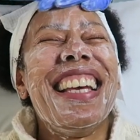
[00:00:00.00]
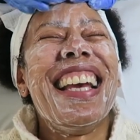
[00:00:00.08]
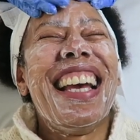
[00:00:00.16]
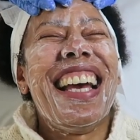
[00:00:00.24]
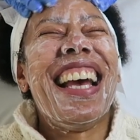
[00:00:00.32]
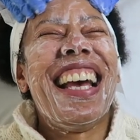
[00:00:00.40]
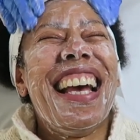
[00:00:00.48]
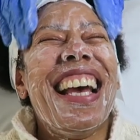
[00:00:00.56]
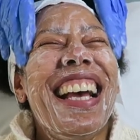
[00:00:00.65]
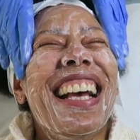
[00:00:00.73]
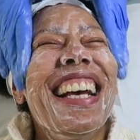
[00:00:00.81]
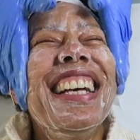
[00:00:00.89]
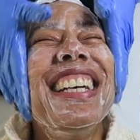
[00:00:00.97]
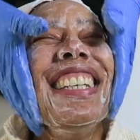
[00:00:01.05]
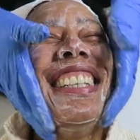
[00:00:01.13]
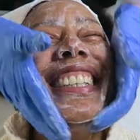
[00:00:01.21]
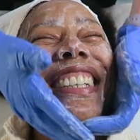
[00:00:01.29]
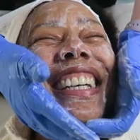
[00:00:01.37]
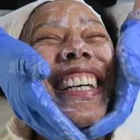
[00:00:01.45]
Yeah.
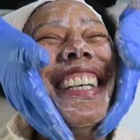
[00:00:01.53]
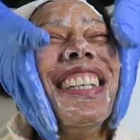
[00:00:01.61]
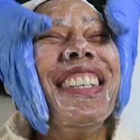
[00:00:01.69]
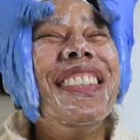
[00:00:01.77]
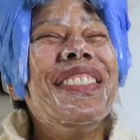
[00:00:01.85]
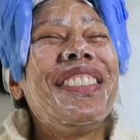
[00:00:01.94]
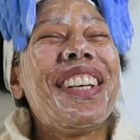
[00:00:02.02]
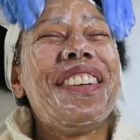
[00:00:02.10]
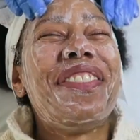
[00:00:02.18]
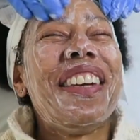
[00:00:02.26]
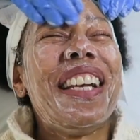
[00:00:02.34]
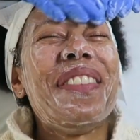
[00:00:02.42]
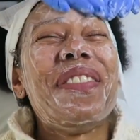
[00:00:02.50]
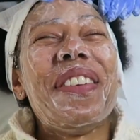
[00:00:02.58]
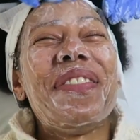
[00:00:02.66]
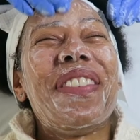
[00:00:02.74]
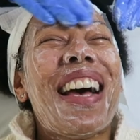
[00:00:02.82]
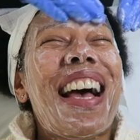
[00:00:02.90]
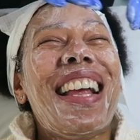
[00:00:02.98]
So I feel a bit
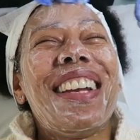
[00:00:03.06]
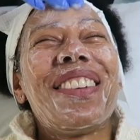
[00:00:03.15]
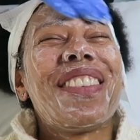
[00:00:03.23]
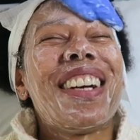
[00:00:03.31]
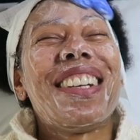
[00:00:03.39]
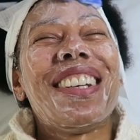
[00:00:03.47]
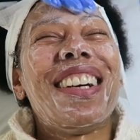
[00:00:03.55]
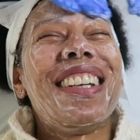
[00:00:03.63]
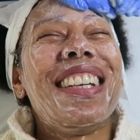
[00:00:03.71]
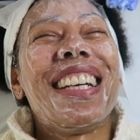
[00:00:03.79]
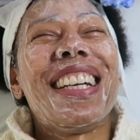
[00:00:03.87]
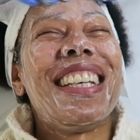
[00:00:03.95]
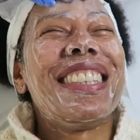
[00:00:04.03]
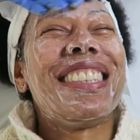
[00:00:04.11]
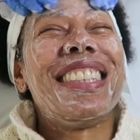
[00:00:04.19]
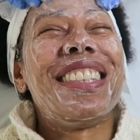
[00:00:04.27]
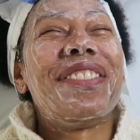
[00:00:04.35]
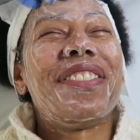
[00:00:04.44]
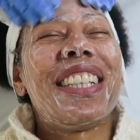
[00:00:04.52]
bad. I've kind of like
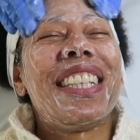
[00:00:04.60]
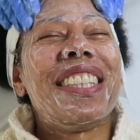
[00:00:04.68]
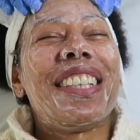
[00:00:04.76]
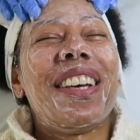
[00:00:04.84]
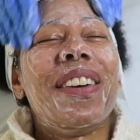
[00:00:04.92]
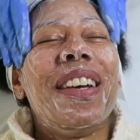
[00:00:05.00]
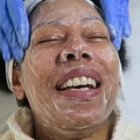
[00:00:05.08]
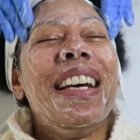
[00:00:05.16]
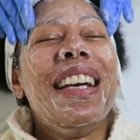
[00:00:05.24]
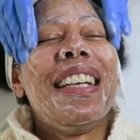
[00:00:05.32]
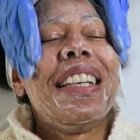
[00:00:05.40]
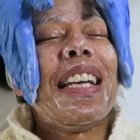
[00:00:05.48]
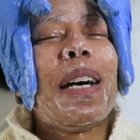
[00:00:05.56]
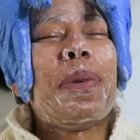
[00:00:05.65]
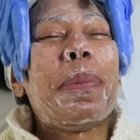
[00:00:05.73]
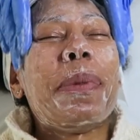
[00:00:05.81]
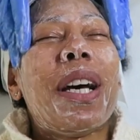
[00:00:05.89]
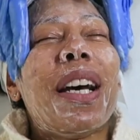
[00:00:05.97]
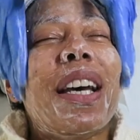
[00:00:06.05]
neglected the face. So now
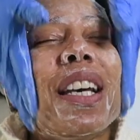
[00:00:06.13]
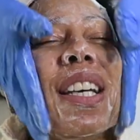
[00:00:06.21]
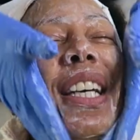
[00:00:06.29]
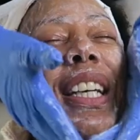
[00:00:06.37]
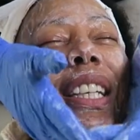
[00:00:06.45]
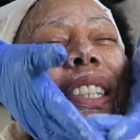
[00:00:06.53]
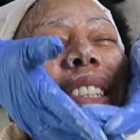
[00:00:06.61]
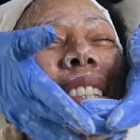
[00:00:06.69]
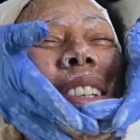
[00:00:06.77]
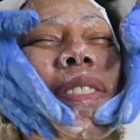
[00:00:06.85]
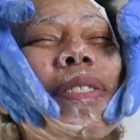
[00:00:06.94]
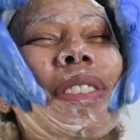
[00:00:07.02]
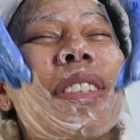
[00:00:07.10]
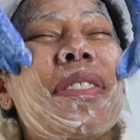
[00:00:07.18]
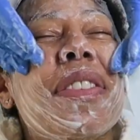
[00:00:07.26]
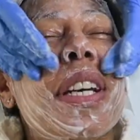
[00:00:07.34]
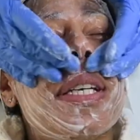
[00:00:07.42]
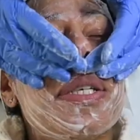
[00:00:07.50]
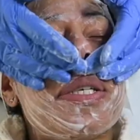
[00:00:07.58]
I'm like, okay, it's time for the
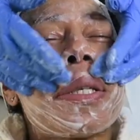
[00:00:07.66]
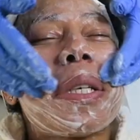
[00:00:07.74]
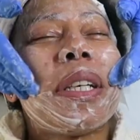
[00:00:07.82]
face.